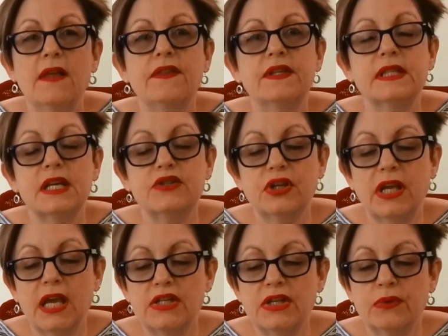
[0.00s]
This
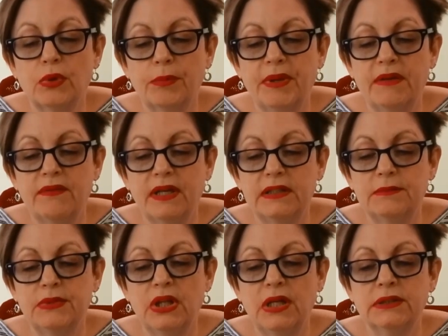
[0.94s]
education will be
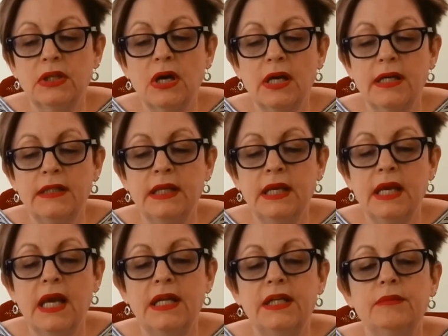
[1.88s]
available online
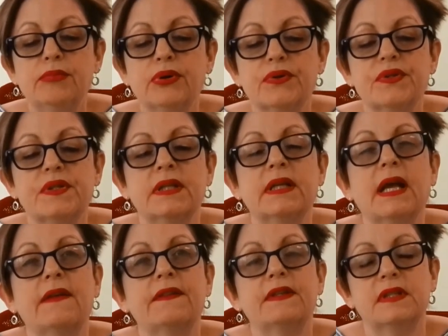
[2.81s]
and in person
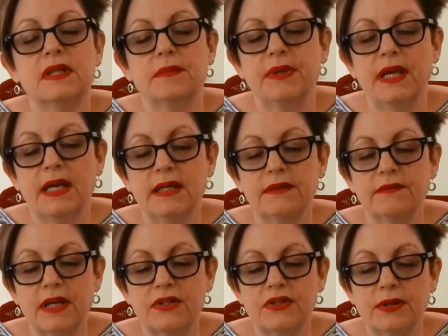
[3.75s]
at the CPA
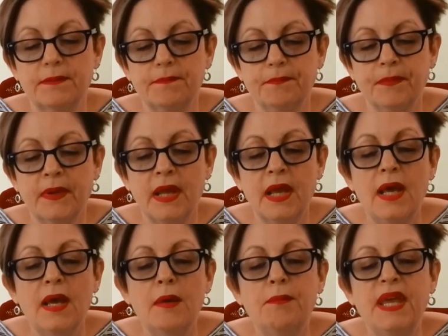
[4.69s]
convention.
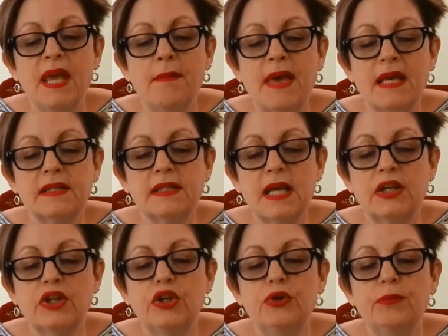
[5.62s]
BMS
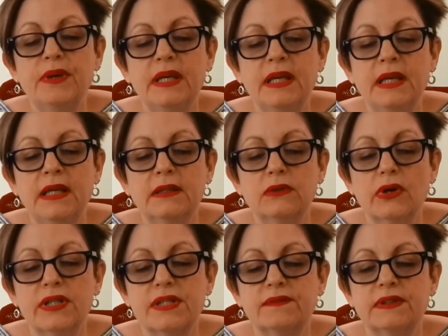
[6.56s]
and QBE
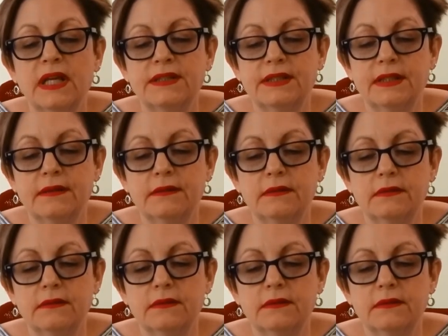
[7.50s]
Lloyd's of London,